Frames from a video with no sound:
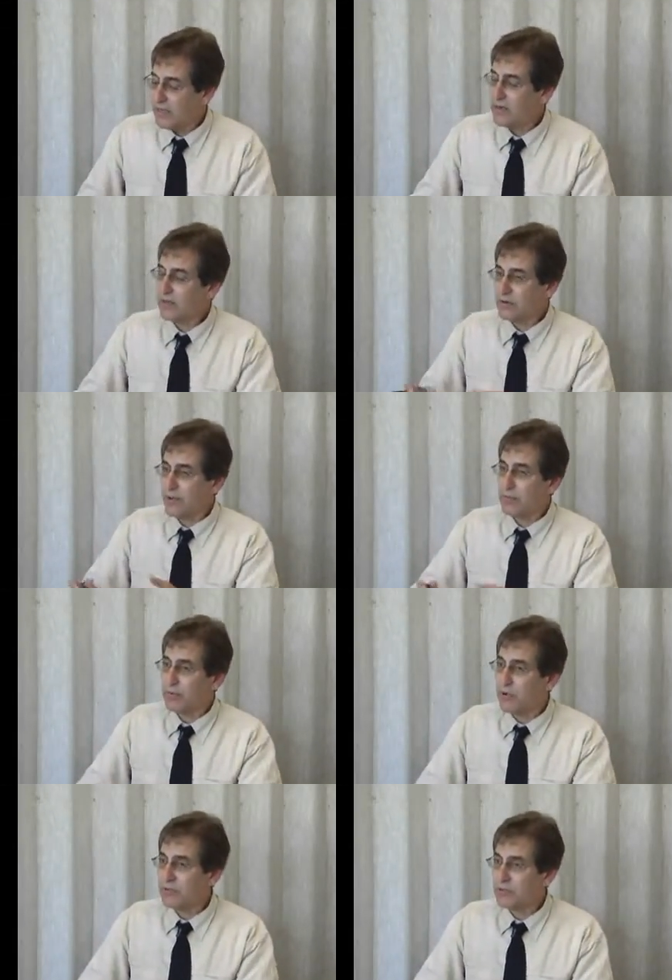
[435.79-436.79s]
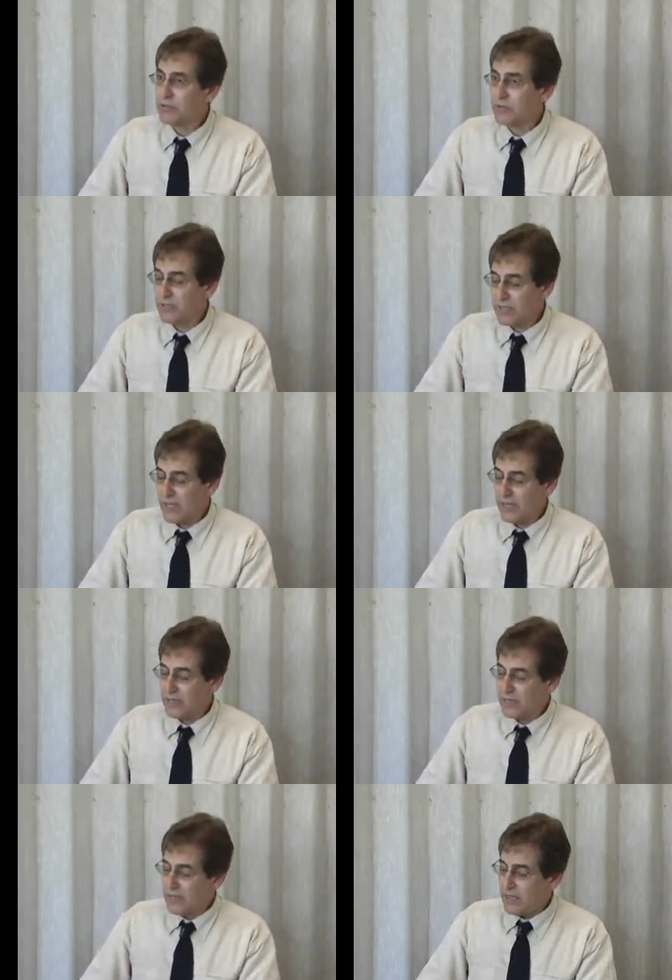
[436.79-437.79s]
Another couple of ways of doing
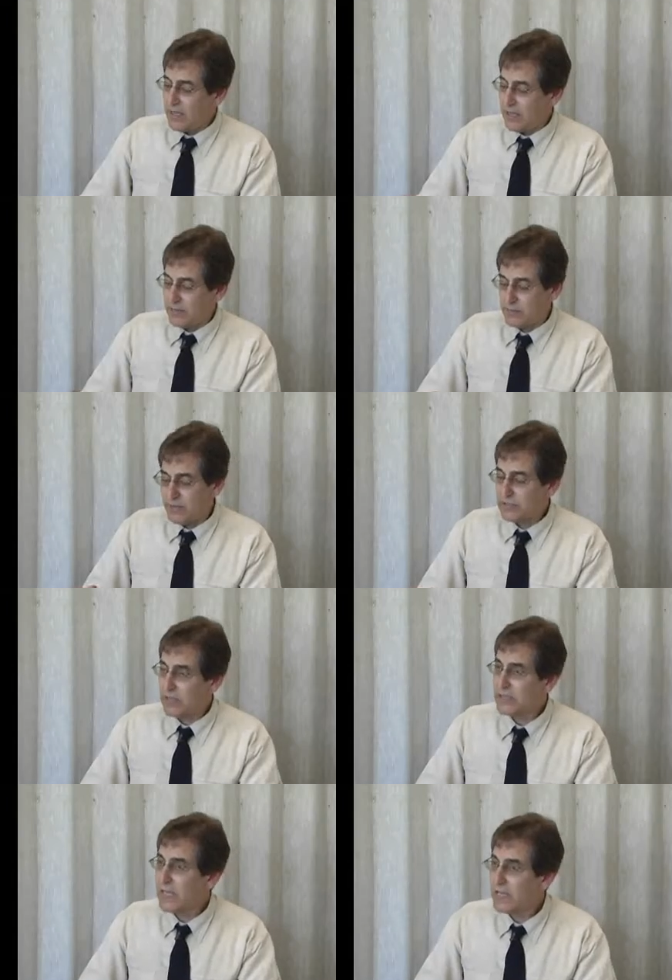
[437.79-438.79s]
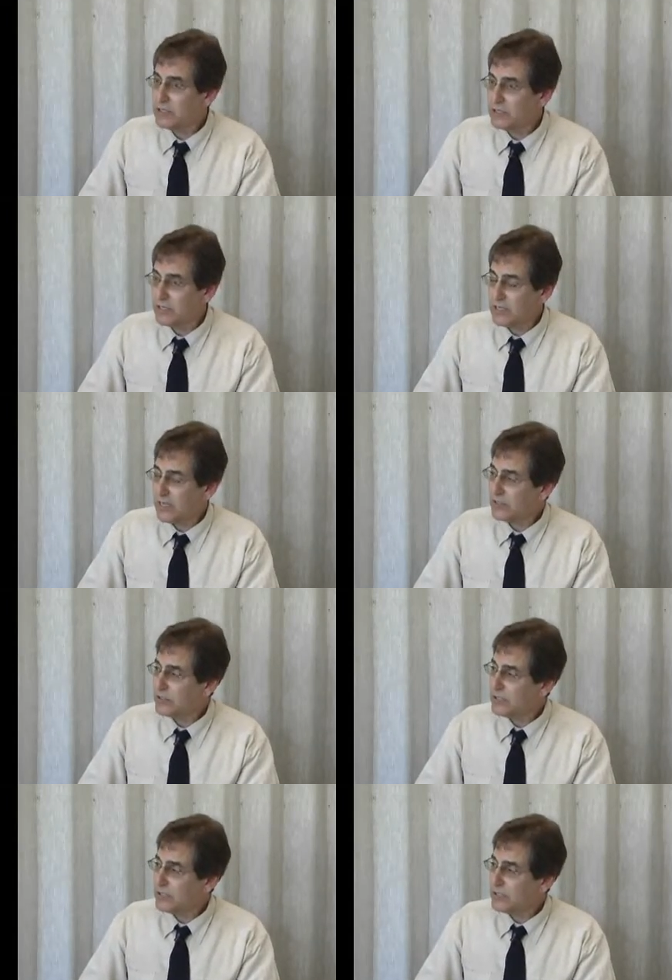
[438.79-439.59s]
that, depends on the age of the kids.